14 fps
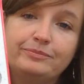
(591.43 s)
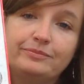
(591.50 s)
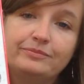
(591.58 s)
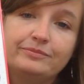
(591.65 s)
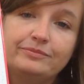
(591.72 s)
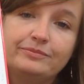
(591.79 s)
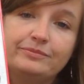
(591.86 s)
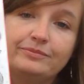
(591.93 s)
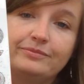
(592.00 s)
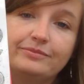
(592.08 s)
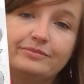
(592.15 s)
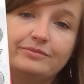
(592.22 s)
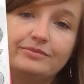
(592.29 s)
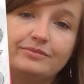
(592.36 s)

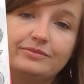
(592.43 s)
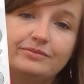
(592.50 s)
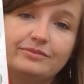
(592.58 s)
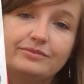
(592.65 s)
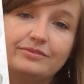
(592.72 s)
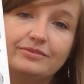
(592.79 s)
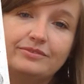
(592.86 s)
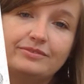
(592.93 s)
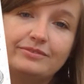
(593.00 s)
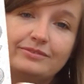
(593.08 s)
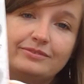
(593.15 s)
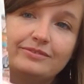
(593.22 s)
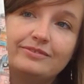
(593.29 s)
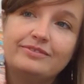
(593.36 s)

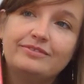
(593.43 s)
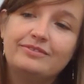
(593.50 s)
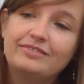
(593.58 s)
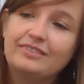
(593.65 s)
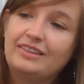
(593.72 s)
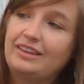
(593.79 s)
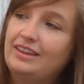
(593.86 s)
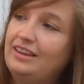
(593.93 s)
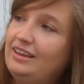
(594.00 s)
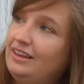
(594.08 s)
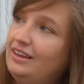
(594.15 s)
No one is speaking in this clip.